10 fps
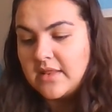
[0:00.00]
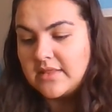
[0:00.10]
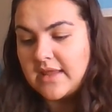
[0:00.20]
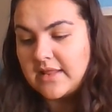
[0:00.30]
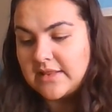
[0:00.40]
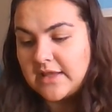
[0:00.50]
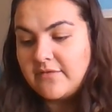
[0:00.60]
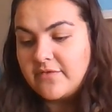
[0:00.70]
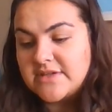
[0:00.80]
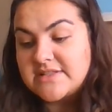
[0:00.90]
They
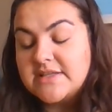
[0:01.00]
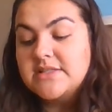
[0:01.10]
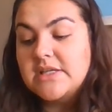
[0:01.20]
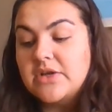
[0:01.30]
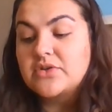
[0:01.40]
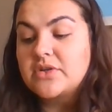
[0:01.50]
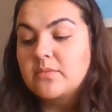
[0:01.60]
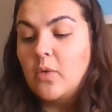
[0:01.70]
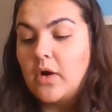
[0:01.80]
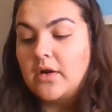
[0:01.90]
live for 60 years or
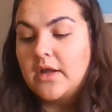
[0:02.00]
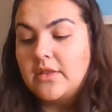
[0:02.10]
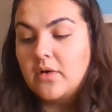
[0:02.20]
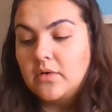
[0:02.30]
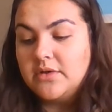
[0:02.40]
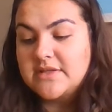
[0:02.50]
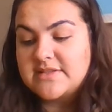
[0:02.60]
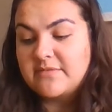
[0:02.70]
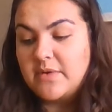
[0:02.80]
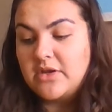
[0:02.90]
more, and the oldest
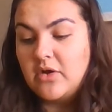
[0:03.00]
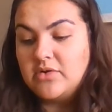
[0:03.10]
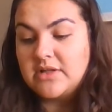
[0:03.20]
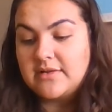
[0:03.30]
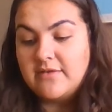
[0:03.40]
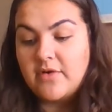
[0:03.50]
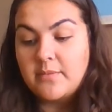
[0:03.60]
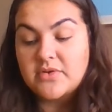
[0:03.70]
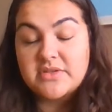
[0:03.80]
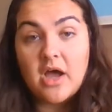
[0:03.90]
have been known to live
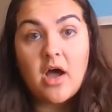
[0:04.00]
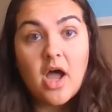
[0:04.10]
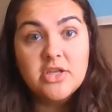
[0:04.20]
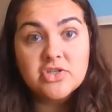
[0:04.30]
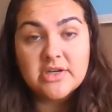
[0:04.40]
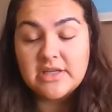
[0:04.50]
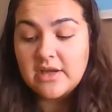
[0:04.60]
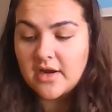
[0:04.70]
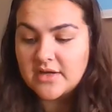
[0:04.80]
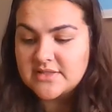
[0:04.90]
almost 100
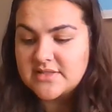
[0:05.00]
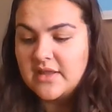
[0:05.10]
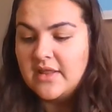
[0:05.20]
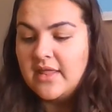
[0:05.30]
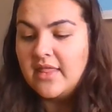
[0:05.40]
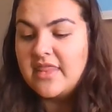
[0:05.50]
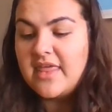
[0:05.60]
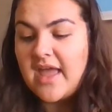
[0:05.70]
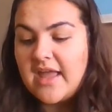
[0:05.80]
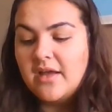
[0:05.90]
years.
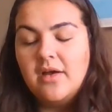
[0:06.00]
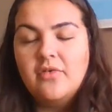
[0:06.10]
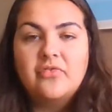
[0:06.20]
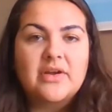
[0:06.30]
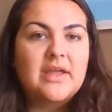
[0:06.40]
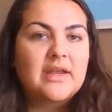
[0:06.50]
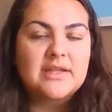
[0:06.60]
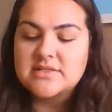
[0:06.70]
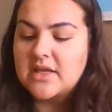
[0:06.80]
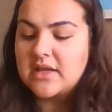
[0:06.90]
Oh, forget
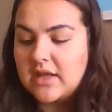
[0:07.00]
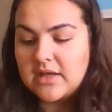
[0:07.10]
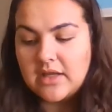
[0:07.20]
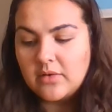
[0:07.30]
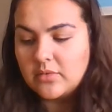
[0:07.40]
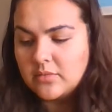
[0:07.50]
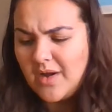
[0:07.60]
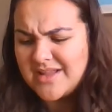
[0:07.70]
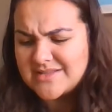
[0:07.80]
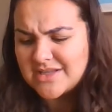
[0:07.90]
it, said Annie.
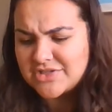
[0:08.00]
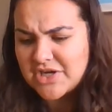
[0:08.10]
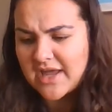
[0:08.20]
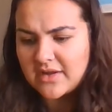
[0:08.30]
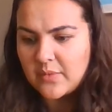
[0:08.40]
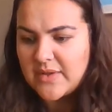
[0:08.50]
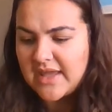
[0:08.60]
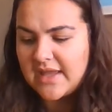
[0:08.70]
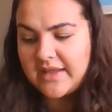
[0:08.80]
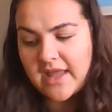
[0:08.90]
What? Said Jack. We
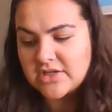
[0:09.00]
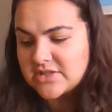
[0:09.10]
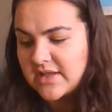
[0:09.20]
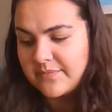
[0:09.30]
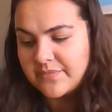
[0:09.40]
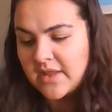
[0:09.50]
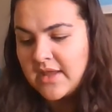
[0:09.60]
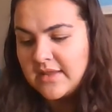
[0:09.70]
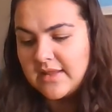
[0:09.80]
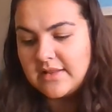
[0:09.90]
can't catch them.
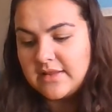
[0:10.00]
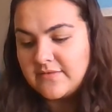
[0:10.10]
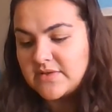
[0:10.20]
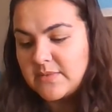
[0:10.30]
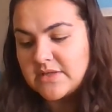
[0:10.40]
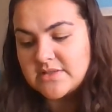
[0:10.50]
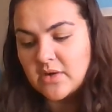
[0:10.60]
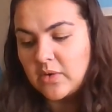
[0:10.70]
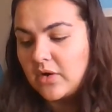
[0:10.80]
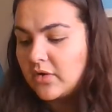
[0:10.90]
They live to be
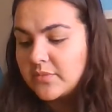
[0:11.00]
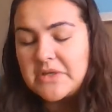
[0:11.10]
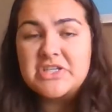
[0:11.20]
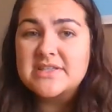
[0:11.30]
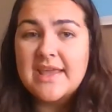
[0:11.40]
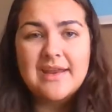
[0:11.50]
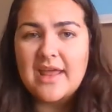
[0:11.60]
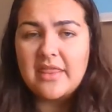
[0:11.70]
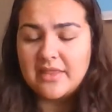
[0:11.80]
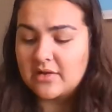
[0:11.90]
so old, we just can't
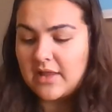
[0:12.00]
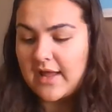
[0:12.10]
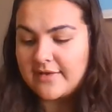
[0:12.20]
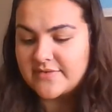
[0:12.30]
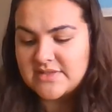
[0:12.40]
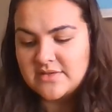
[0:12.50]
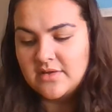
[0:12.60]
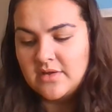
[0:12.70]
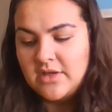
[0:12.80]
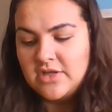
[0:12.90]
end their lives.
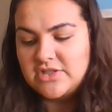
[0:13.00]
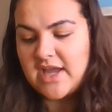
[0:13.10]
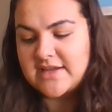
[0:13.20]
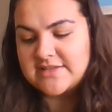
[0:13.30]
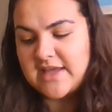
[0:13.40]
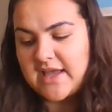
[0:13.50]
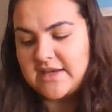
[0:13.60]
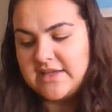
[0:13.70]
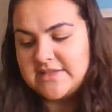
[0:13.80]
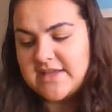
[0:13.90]
Jack sighed.
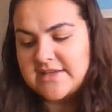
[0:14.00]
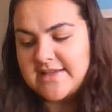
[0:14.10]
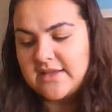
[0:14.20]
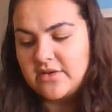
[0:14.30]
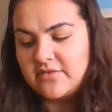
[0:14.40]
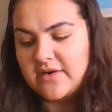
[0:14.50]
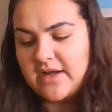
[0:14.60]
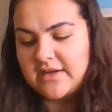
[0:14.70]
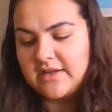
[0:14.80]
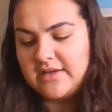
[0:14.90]
He sat down on a
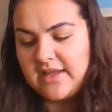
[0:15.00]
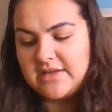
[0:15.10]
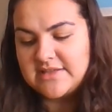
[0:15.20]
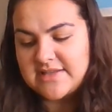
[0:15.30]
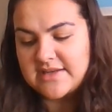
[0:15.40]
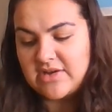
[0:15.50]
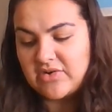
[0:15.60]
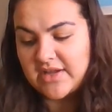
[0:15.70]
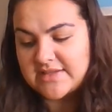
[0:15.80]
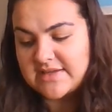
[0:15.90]
rock, and Annie sat down
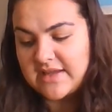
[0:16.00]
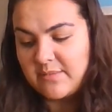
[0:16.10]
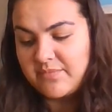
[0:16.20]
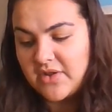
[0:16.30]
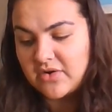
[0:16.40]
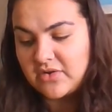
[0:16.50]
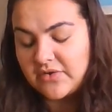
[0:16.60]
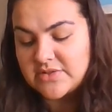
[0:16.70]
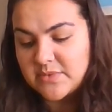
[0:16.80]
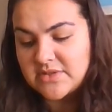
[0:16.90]
next to him. Their
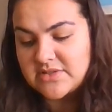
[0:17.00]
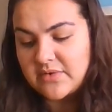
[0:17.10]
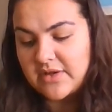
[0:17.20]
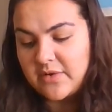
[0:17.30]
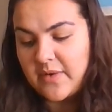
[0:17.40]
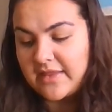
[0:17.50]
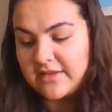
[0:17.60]
clothes were soaking wet.